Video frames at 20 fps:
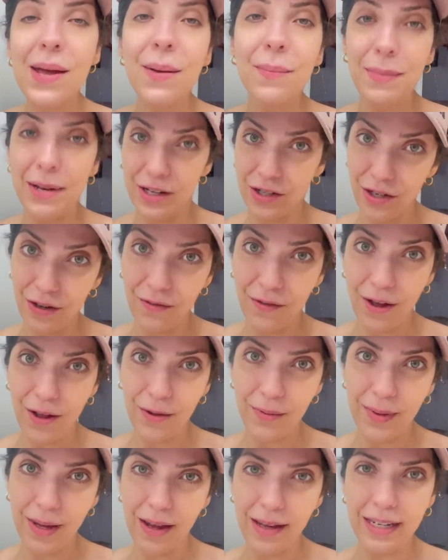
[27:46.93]
make sure to
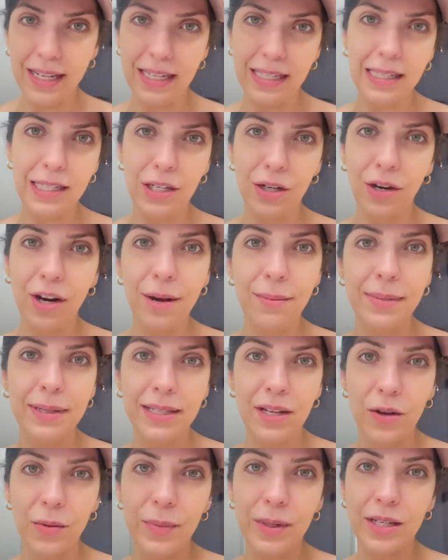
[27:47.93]
follow me on Instagram
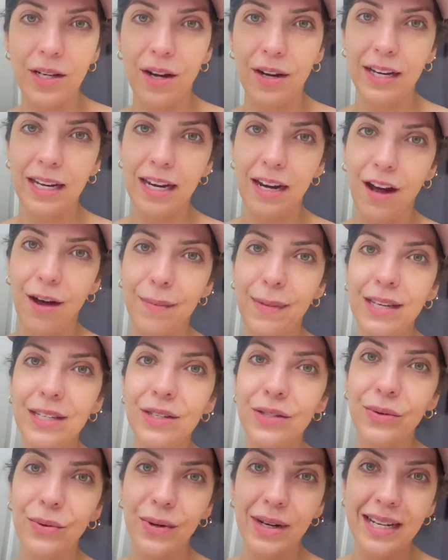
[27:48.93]
because I'll be talking all my
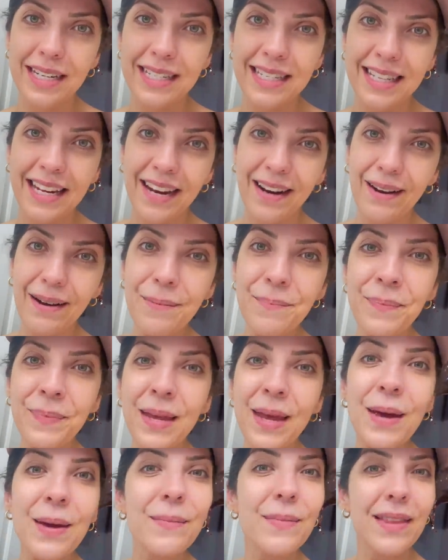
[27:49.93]
stories there.
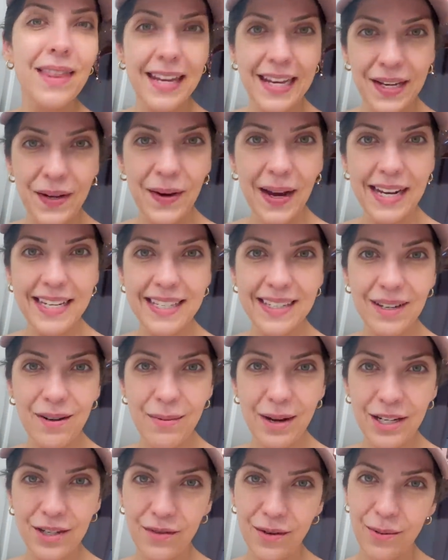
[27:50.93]
But thank you guys so
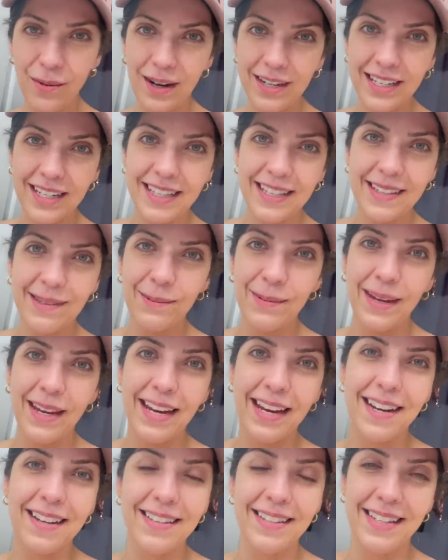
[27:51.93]
much for watching this
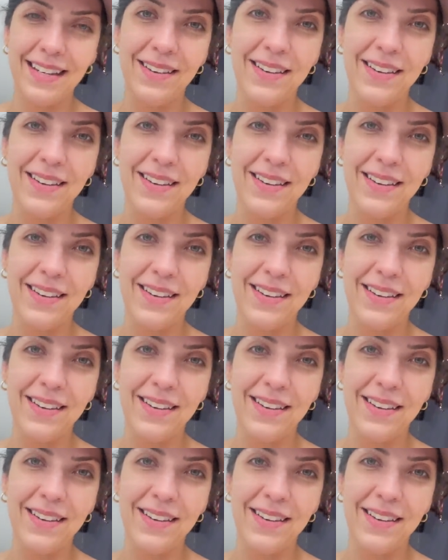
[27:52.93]
week and I'll see you